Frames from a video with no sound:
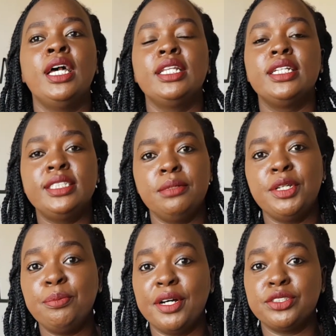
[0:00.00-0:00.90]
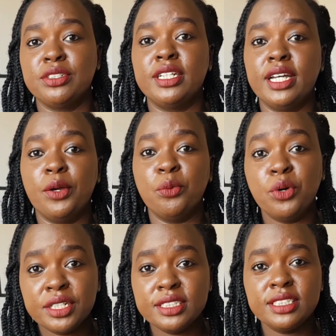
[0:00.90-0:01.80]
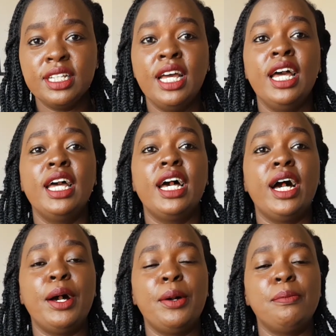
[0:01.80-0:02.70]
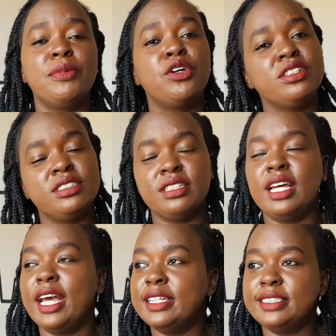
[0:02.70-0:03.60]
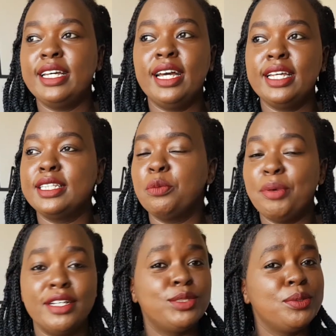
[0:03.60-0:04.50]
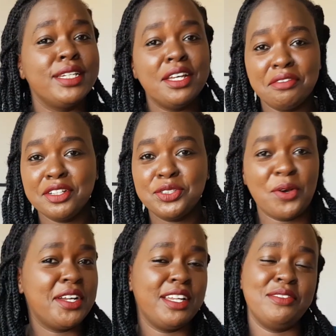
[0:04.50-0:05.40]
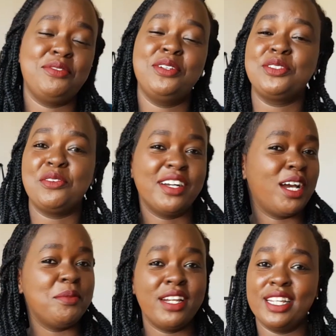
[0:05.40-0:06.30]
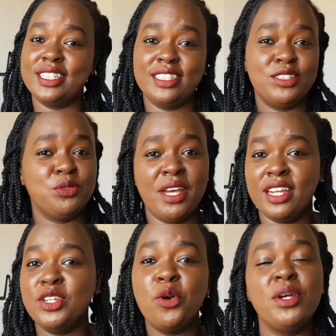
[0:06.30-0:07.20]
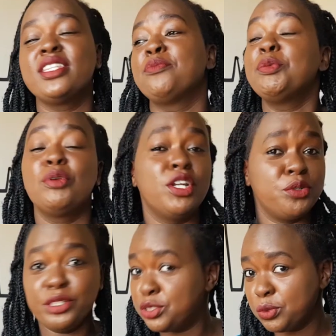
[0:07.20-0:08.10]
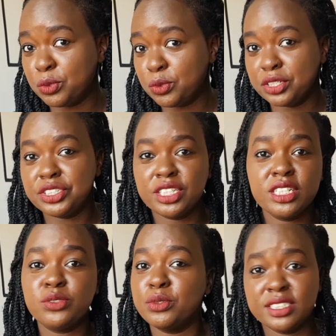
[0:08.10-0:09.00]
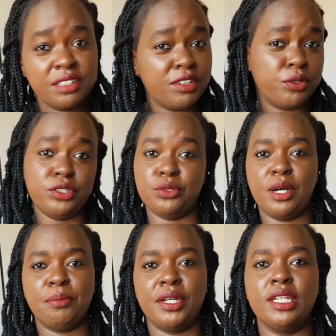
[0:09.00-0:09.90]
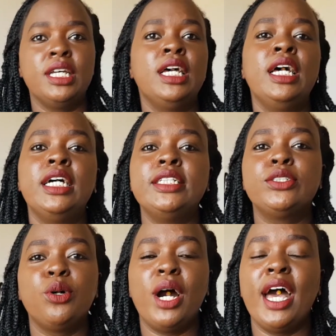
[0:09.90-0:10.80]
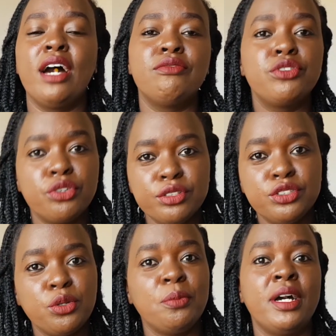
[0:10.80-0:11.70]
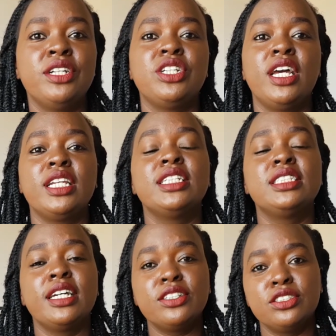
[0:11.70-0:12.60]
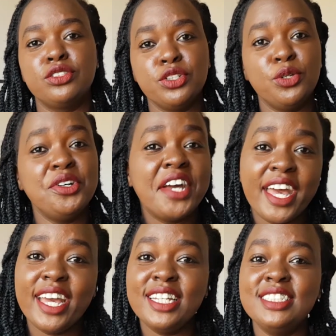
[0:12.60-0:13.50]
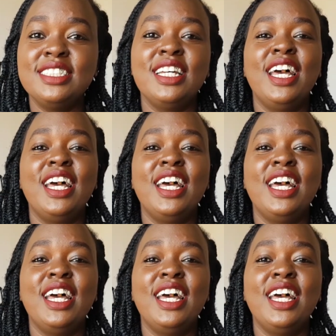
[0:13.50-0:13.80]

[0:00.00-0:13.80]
the timid person that I was, because Esther in the past would never talk in front of a camera like this, and knowing that people are going to watch. This was never going to happen. So I have grown so much, and it's thanks to you guys.